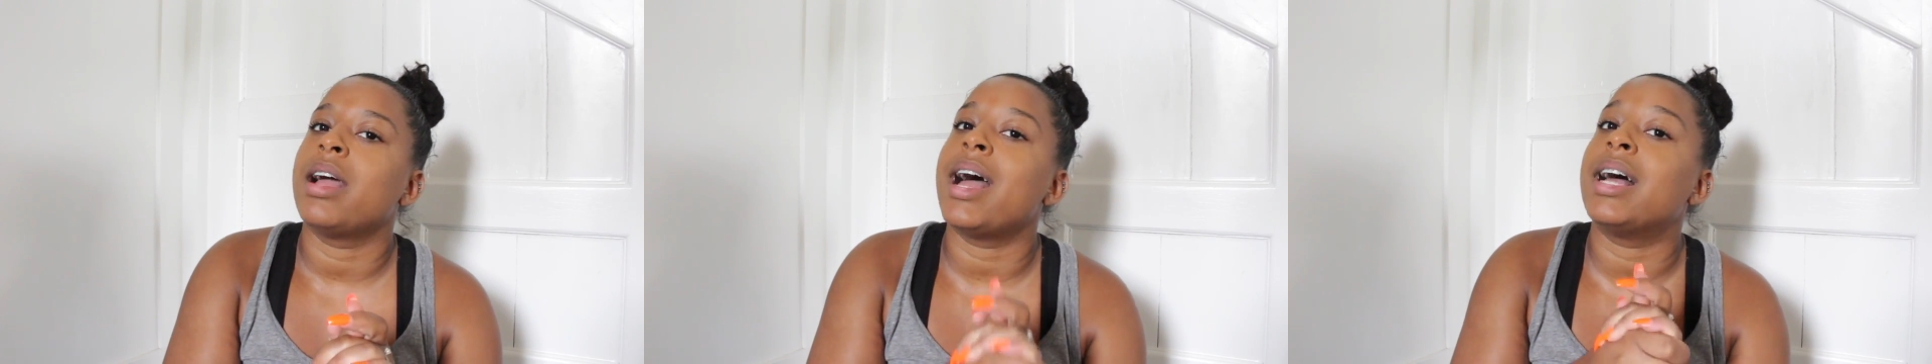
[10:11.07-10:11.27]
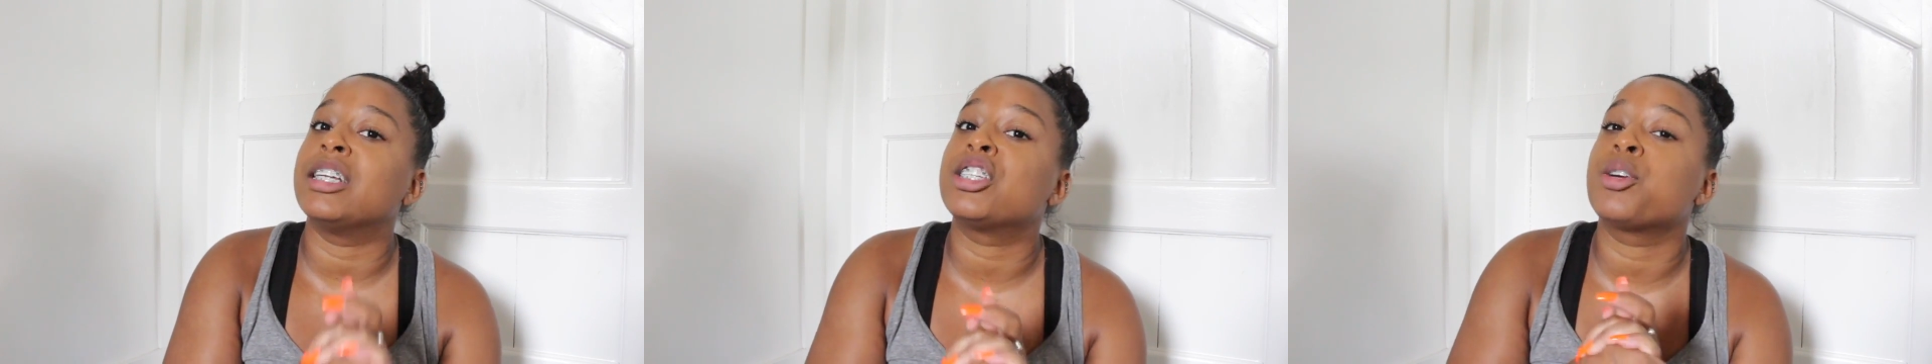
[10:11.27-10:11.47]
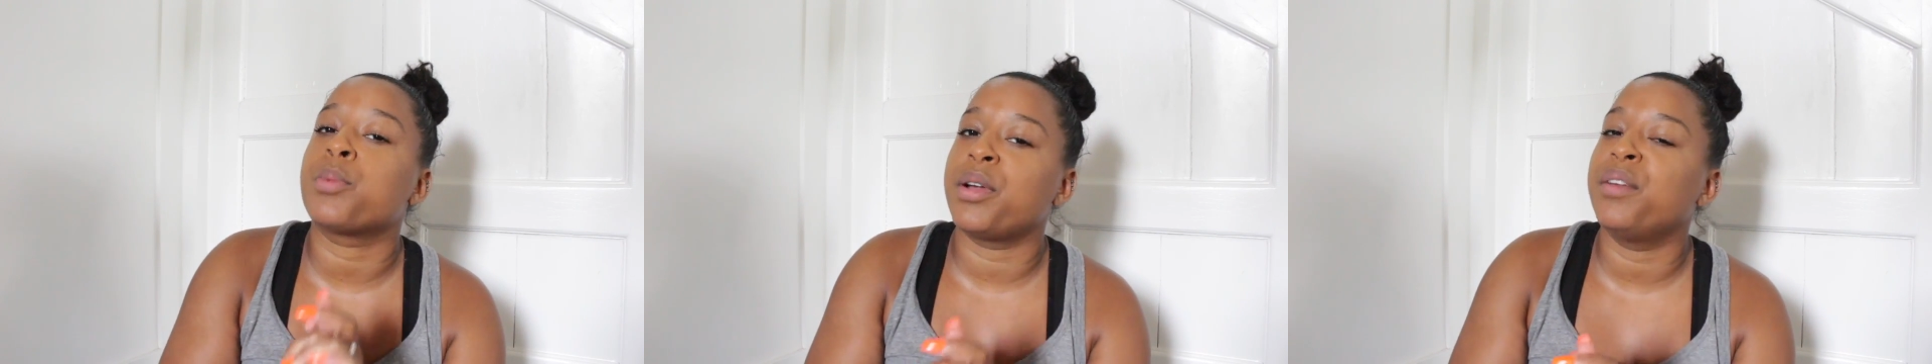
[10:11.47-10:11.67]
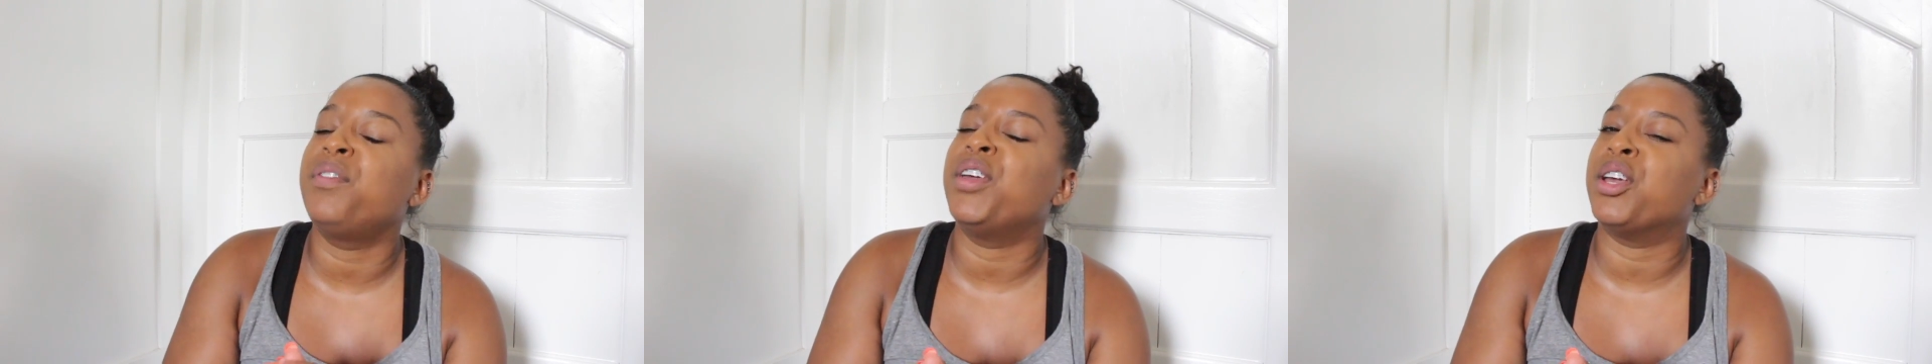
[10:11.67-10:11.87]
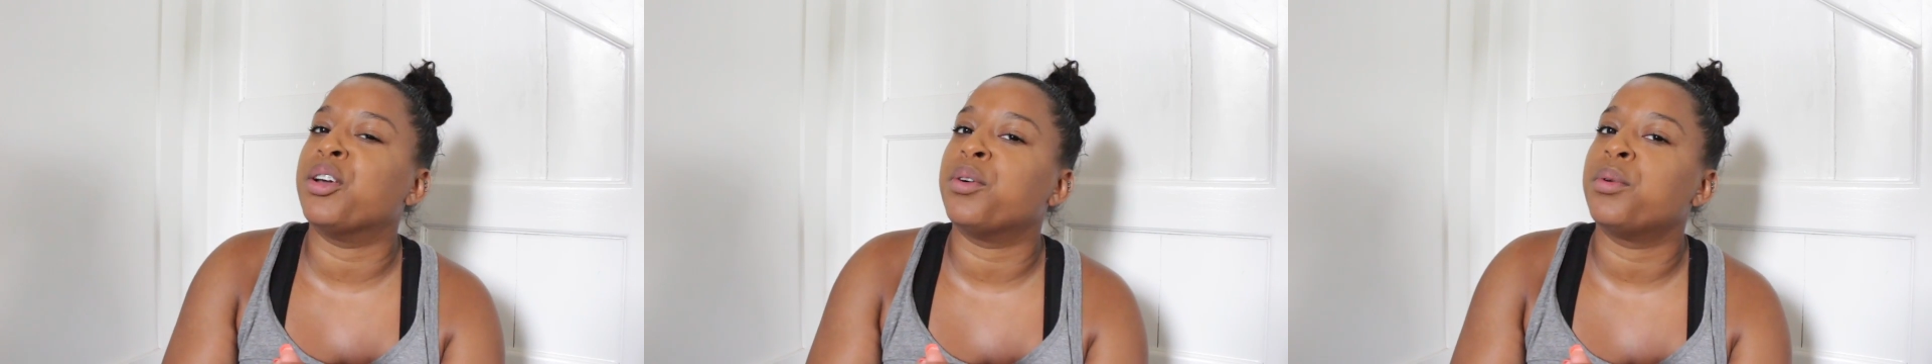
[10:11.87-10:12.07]
as a
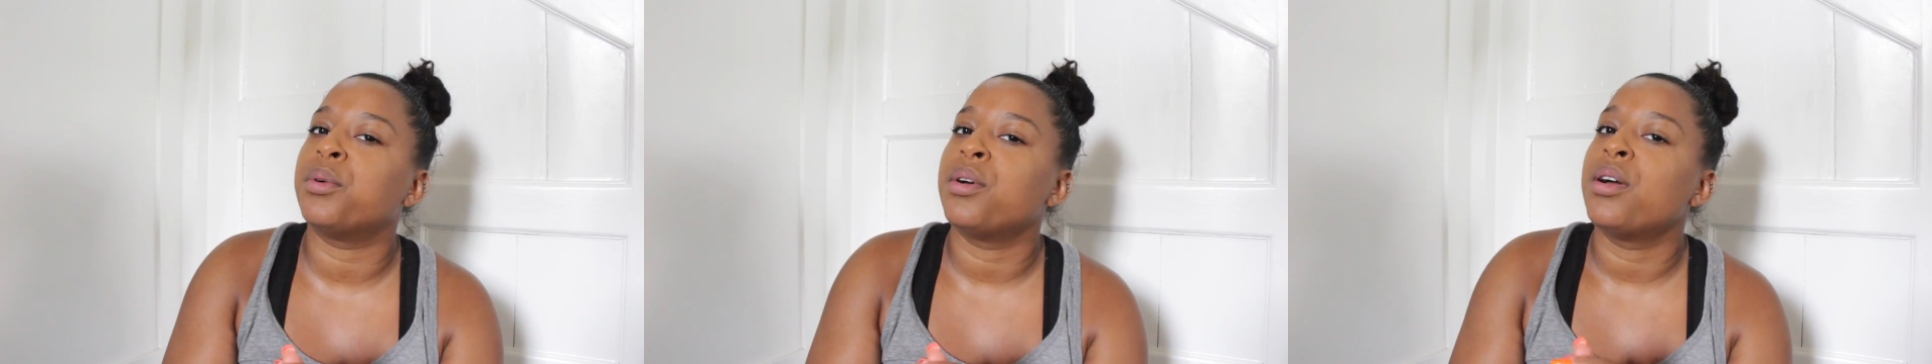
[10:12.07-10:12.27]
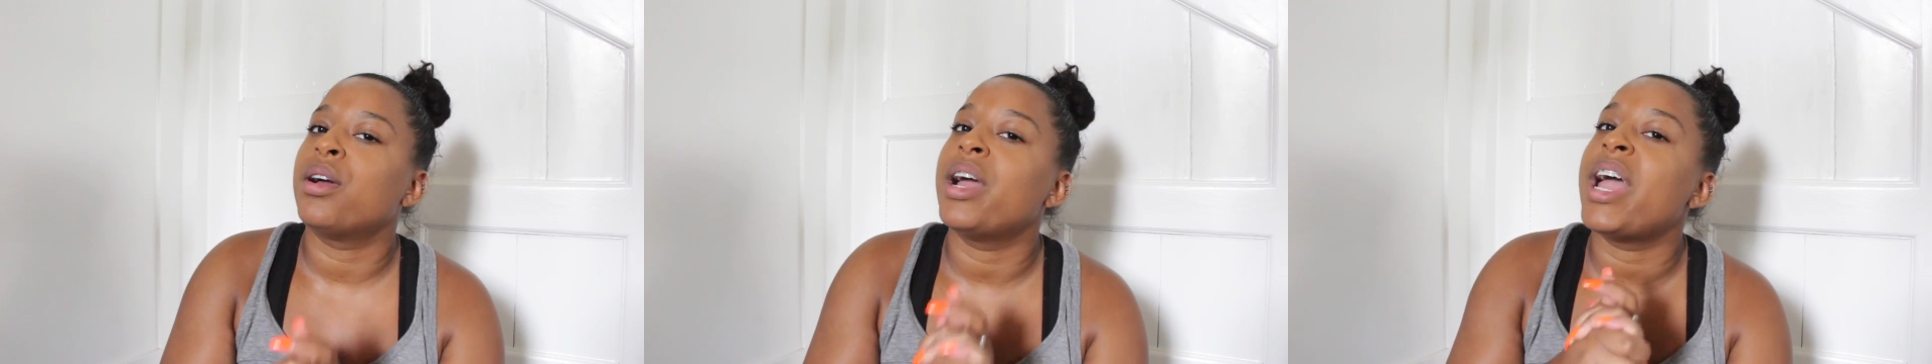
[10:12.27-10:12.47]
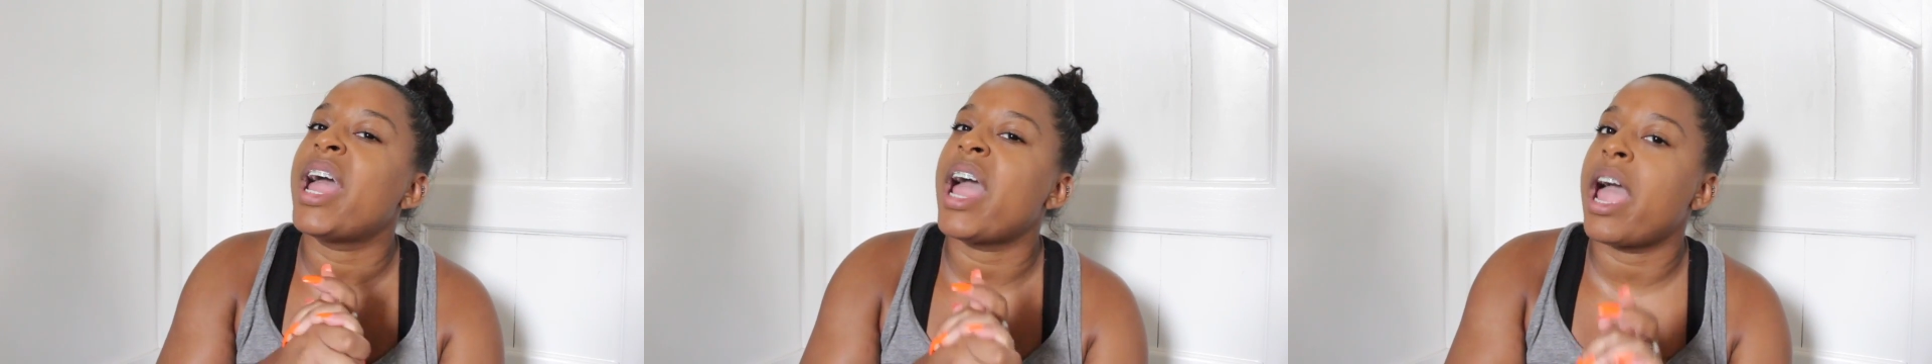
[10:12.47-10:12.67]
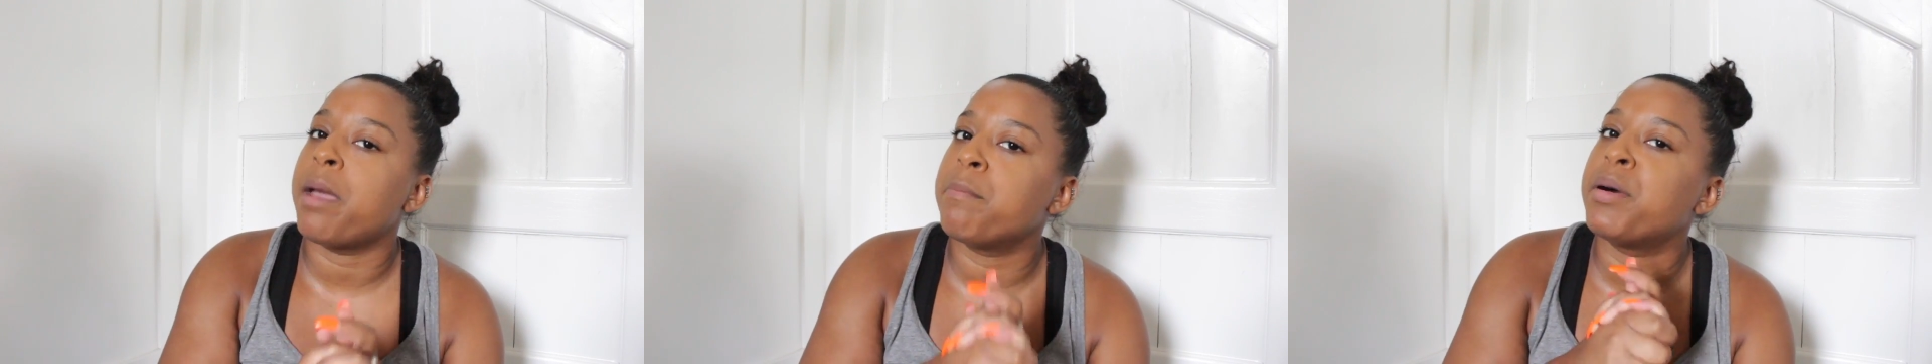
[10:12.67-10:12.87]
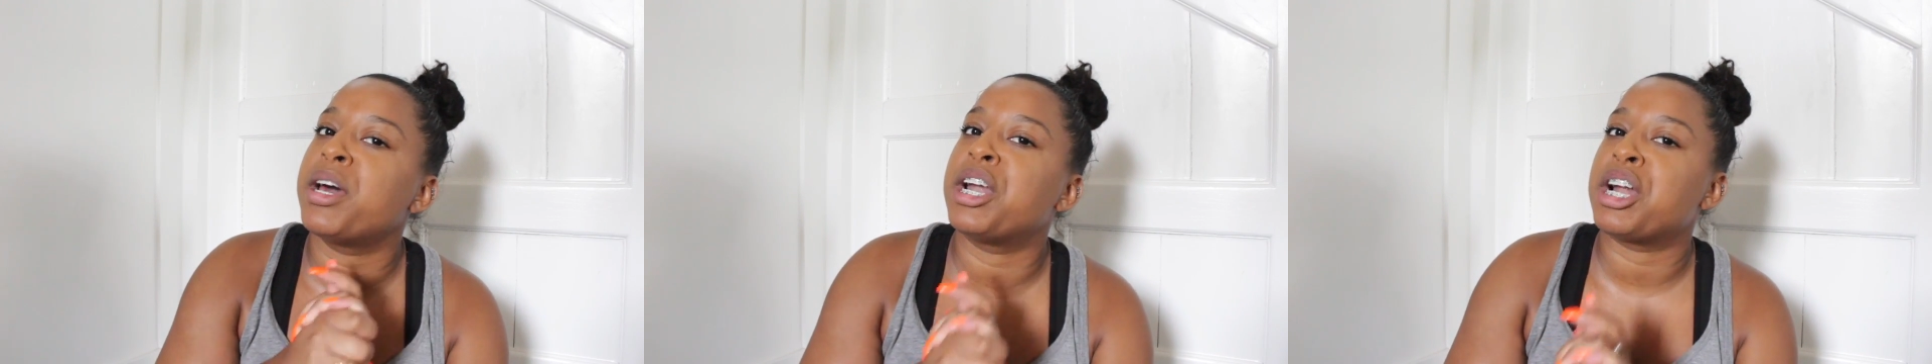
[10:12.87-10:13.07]
review
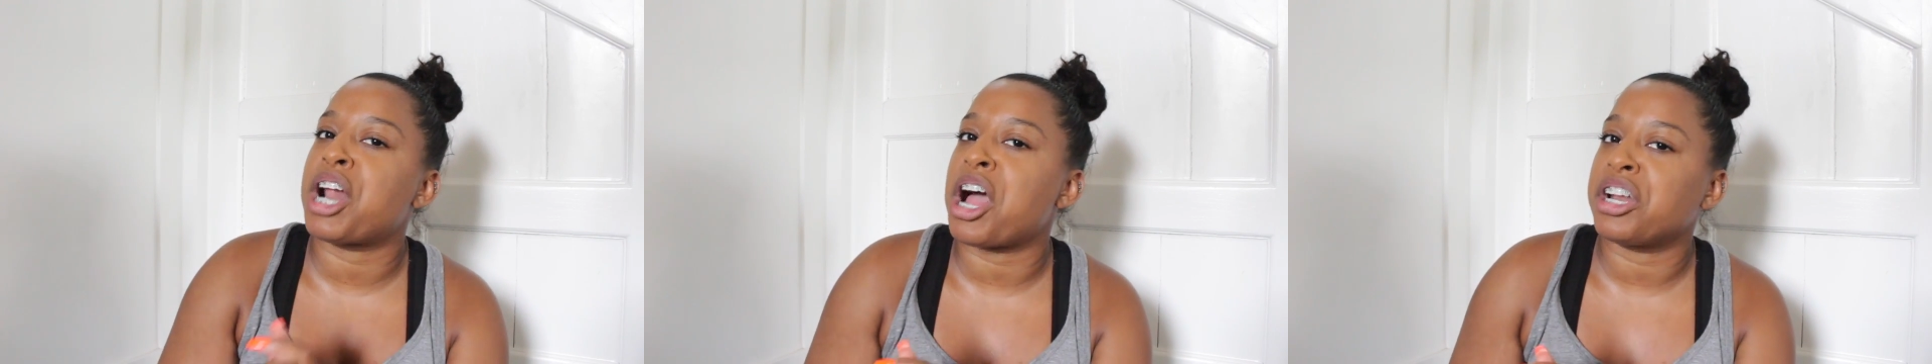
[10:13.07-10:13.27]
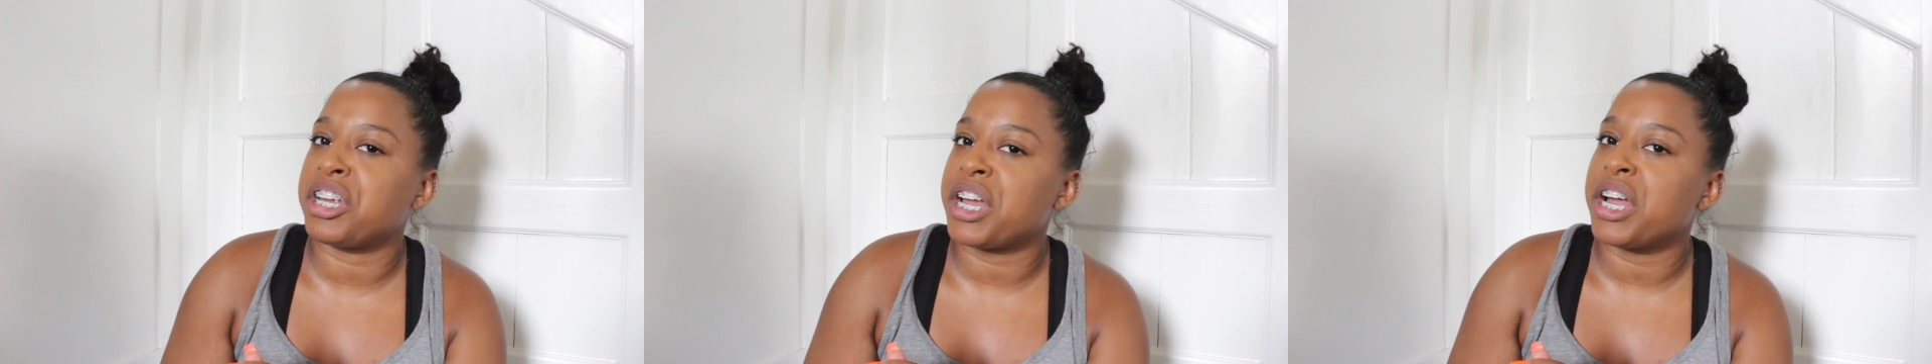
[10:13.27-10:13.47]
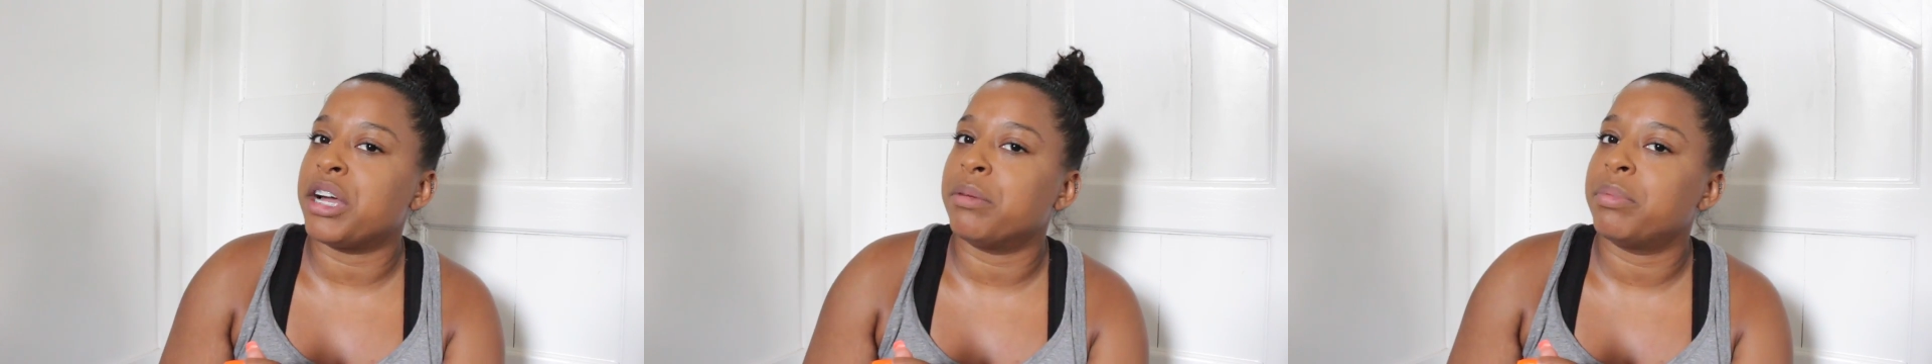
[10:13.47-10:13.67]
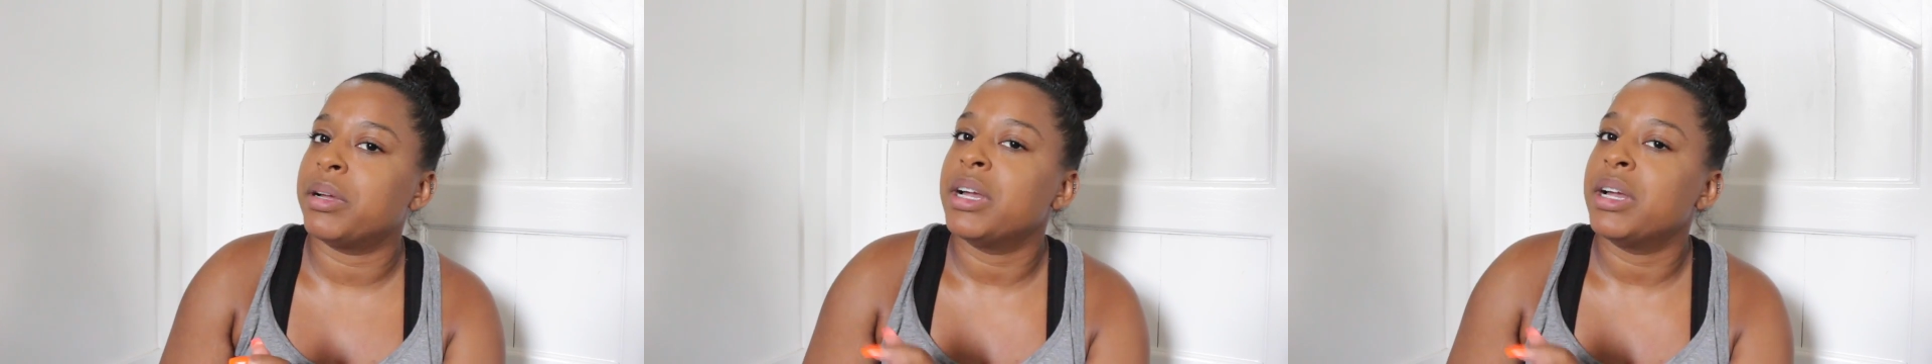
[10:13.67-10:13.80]
and put it on Yelp.